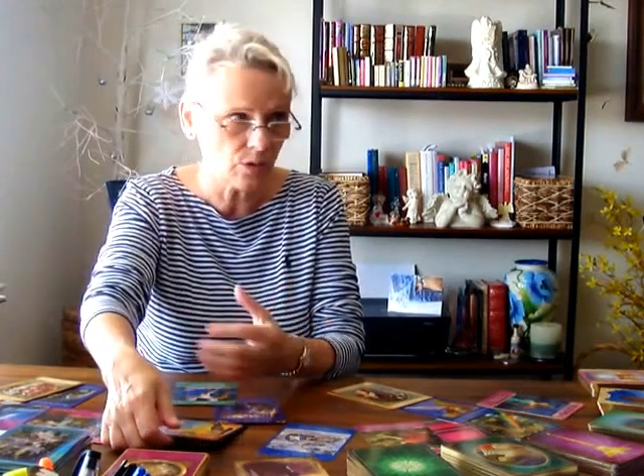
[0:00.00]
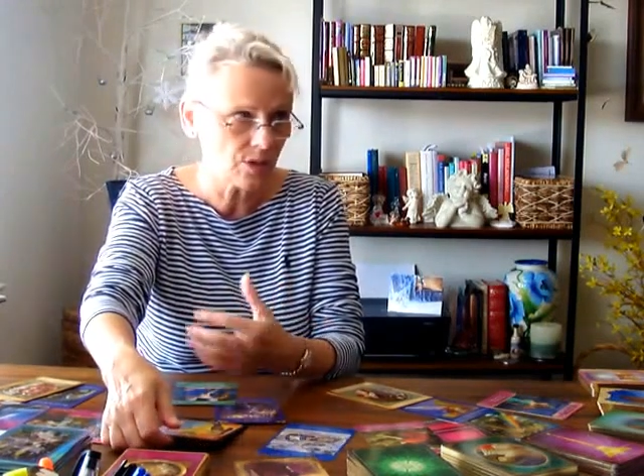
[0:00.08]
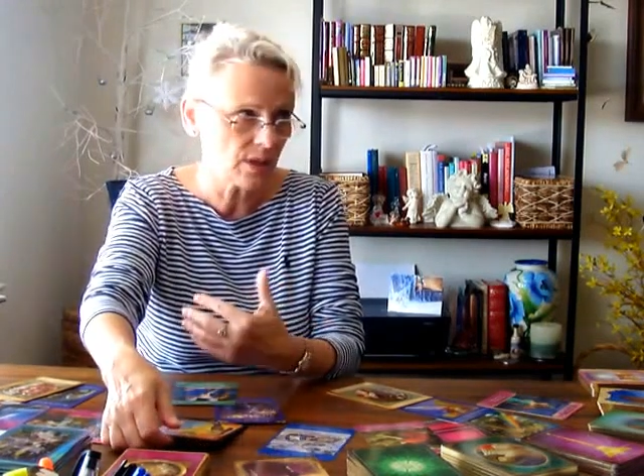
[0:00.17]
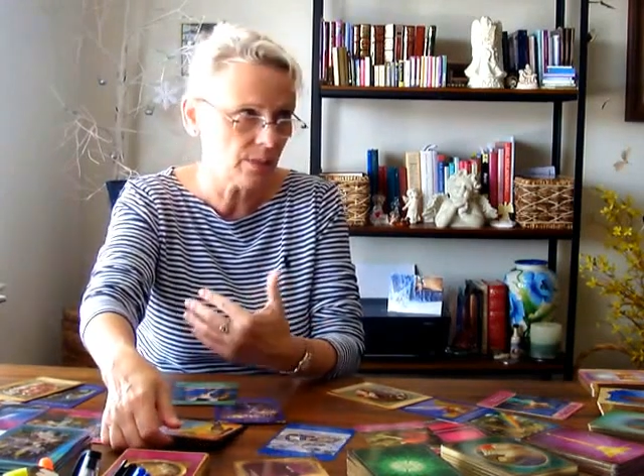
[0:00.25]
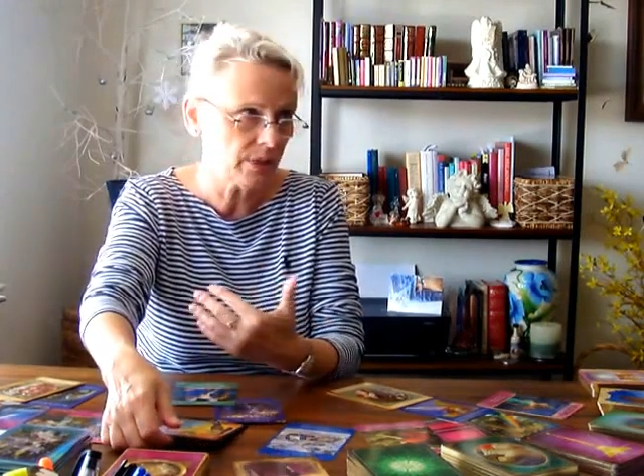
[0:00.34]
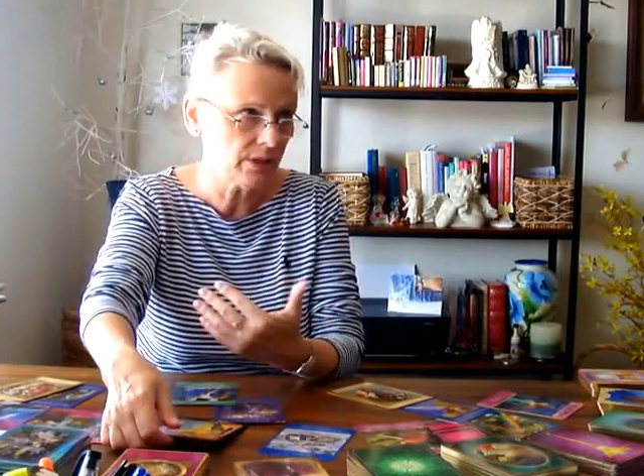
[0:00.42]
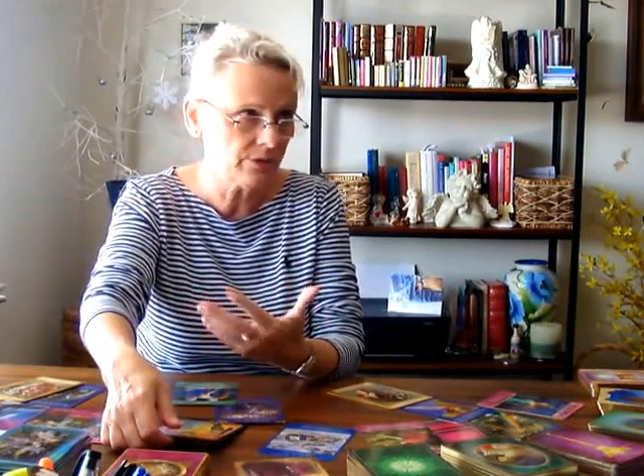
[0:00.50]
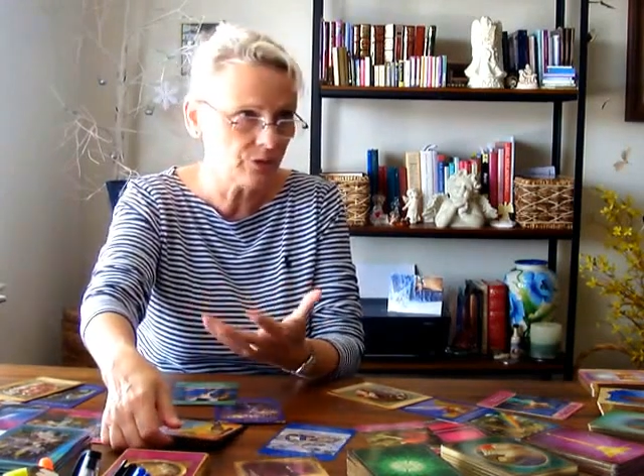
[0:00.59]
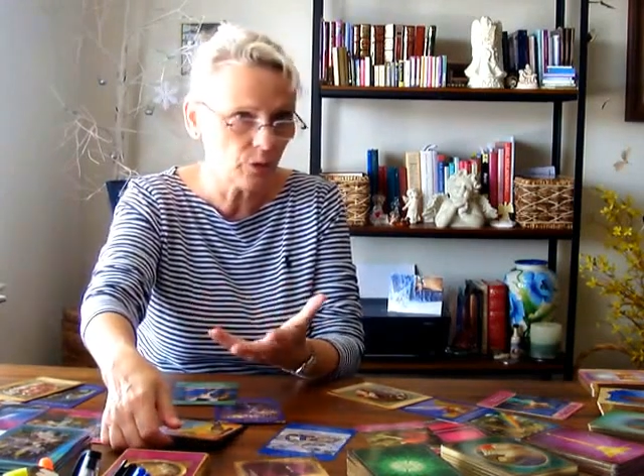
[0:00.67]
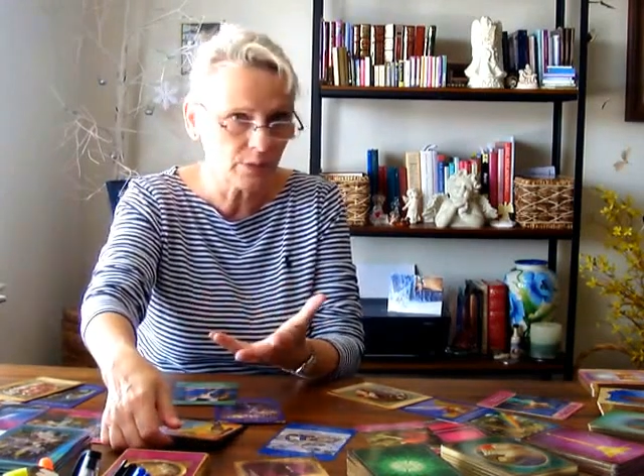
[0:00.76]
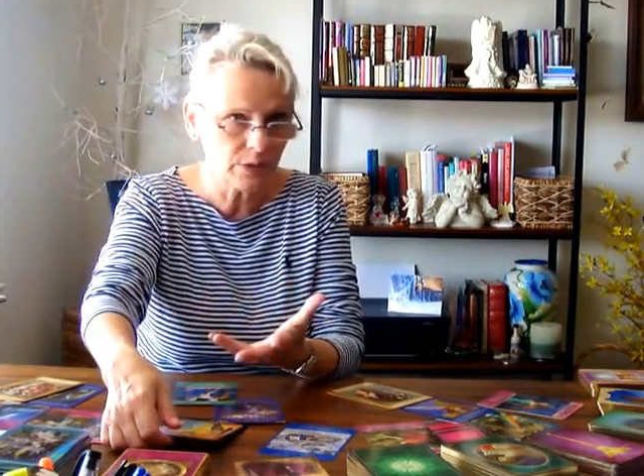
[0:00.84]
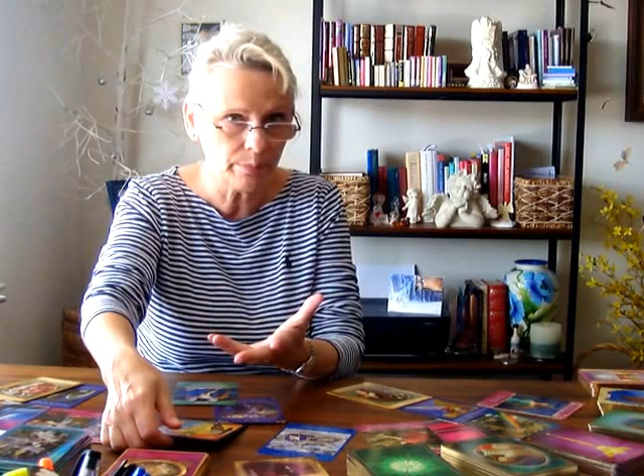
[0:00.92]
or somebody
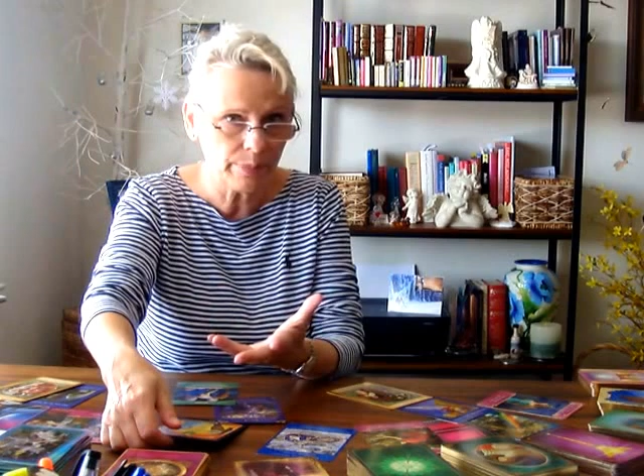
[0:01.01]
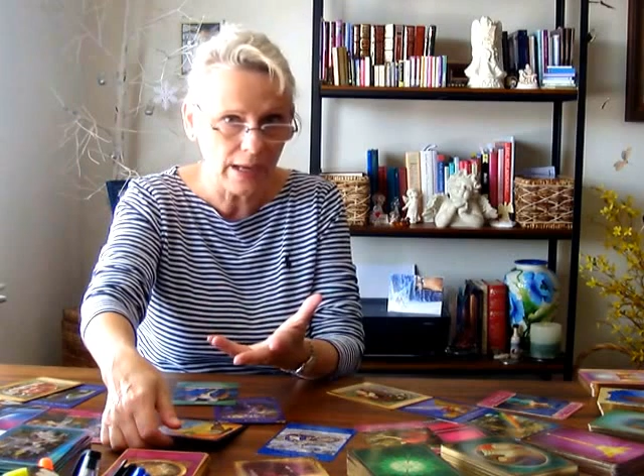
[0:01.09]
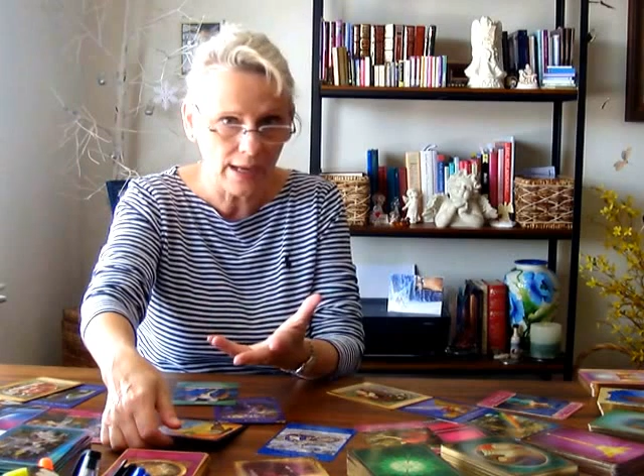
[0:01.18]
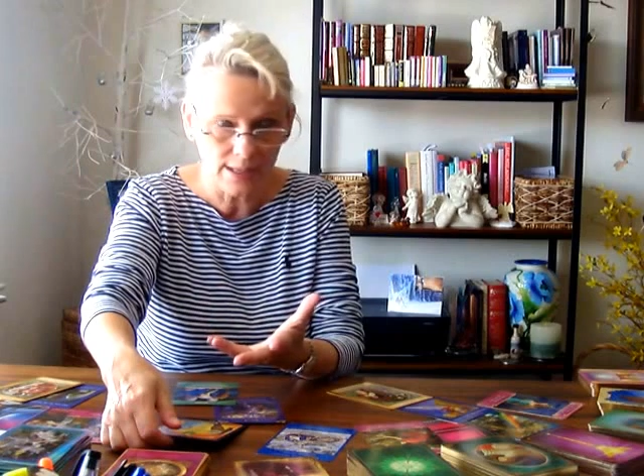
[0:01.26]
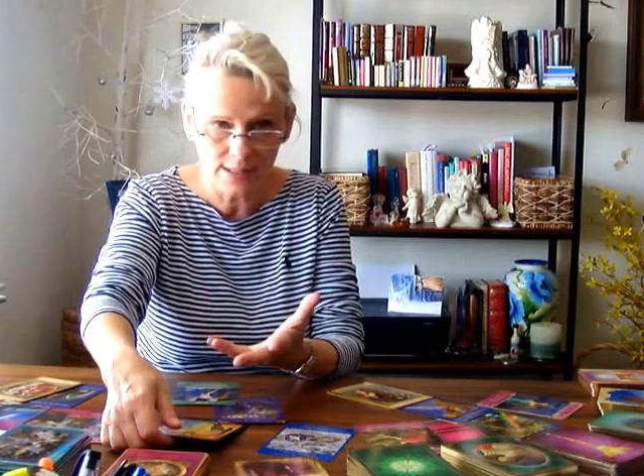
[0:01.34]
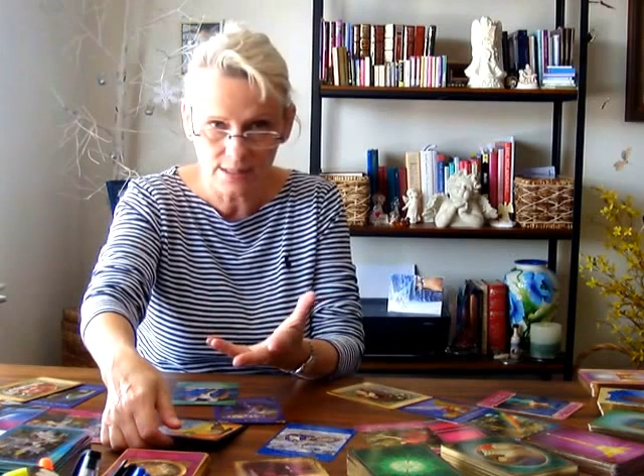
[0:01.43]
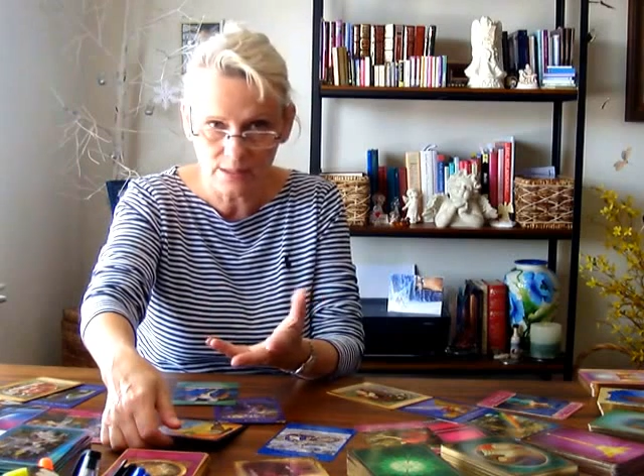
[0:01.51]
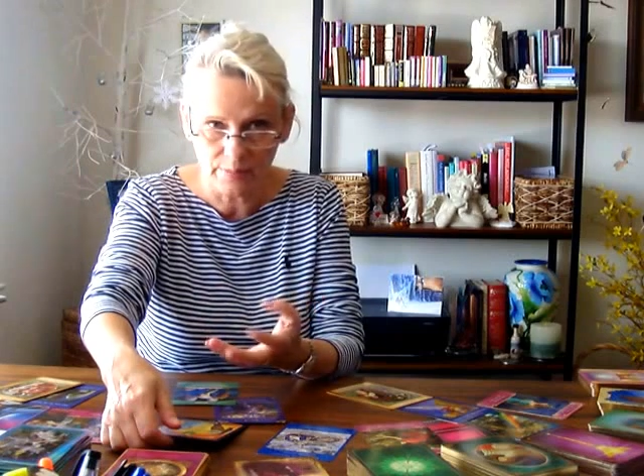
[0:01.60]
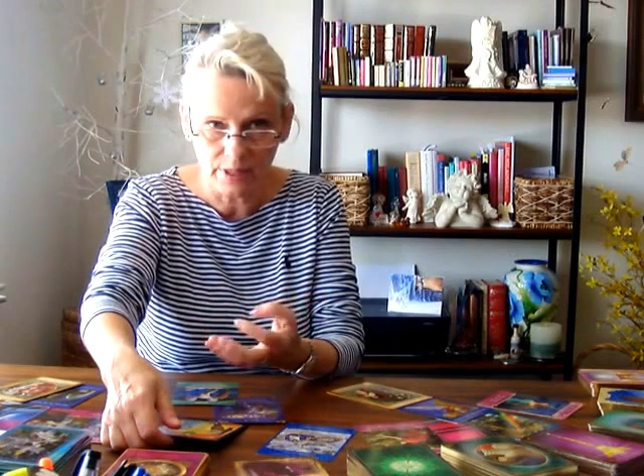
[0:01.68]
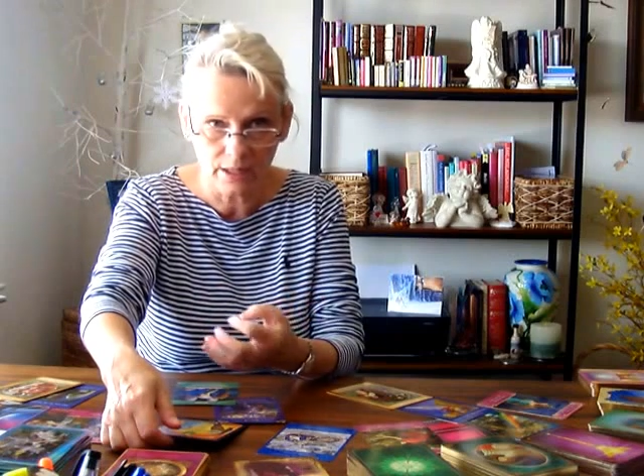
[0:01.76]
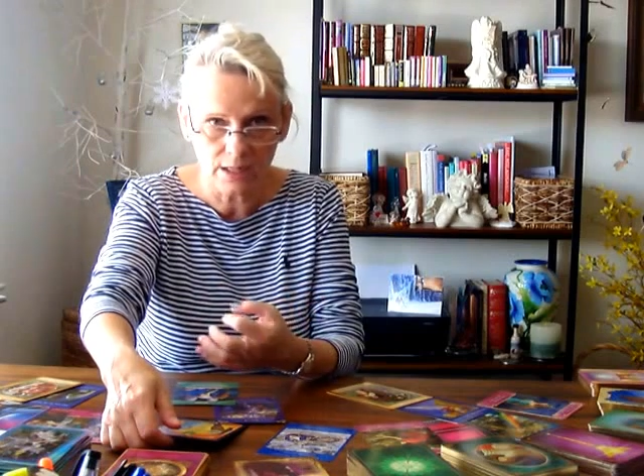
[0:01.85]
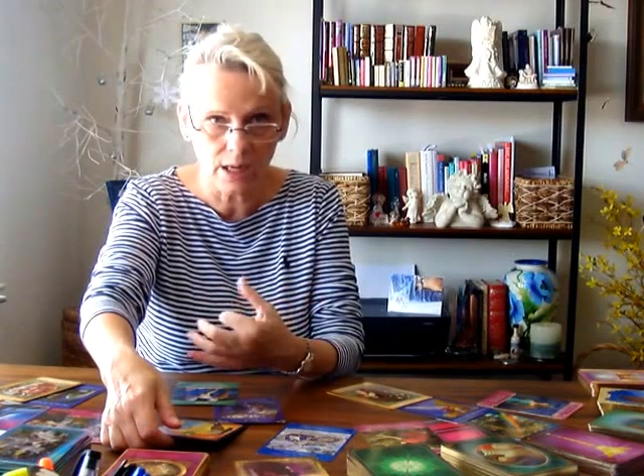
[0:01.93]
from the past
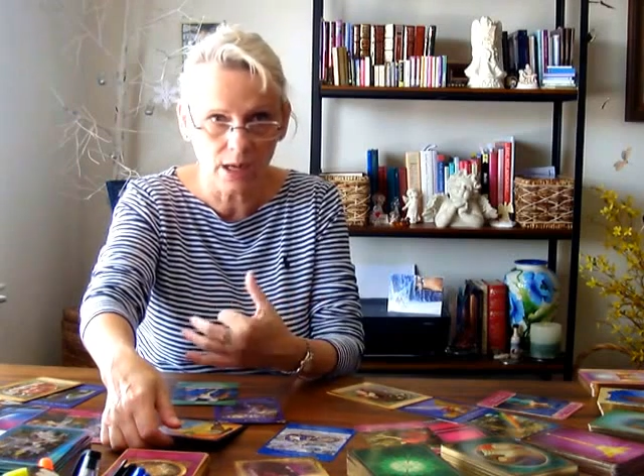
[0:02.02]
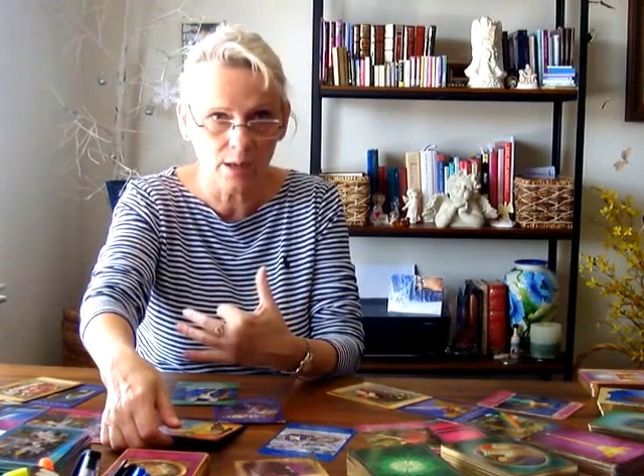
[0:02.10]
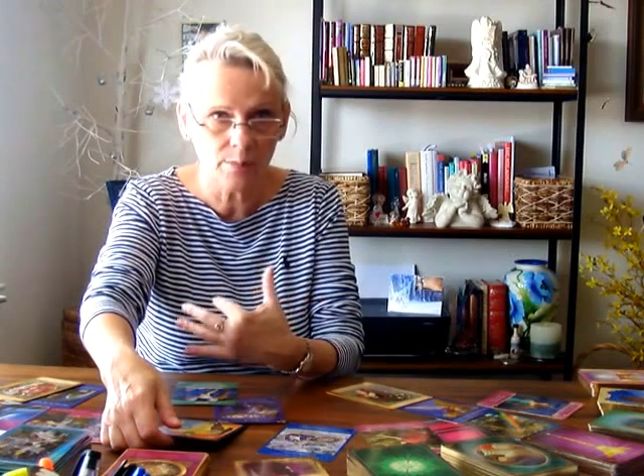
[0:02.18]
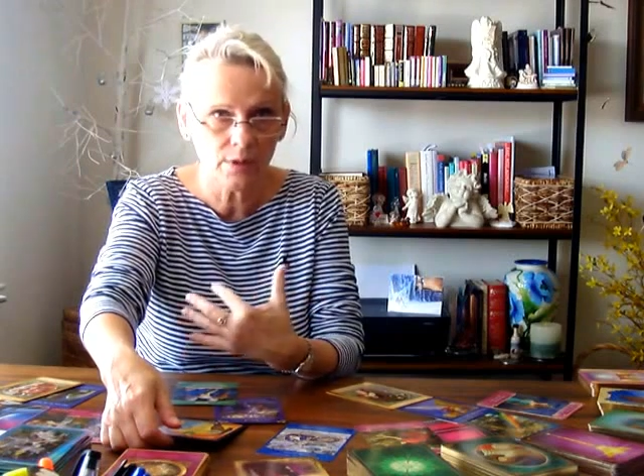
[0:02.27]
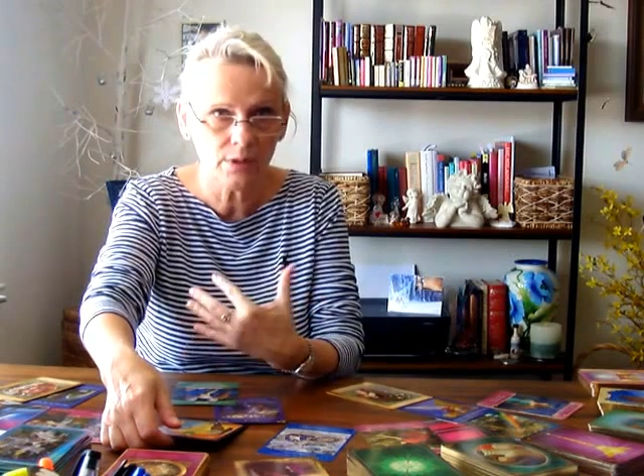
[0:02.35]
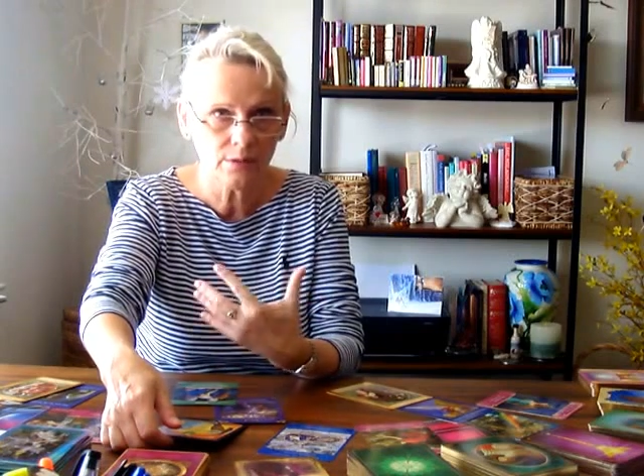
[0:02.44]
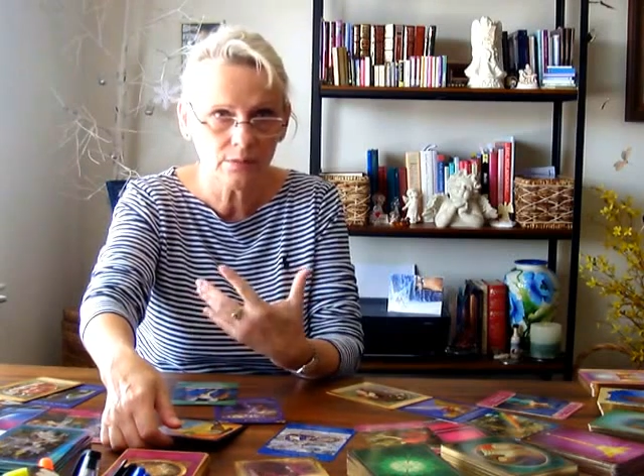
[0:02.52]
may come,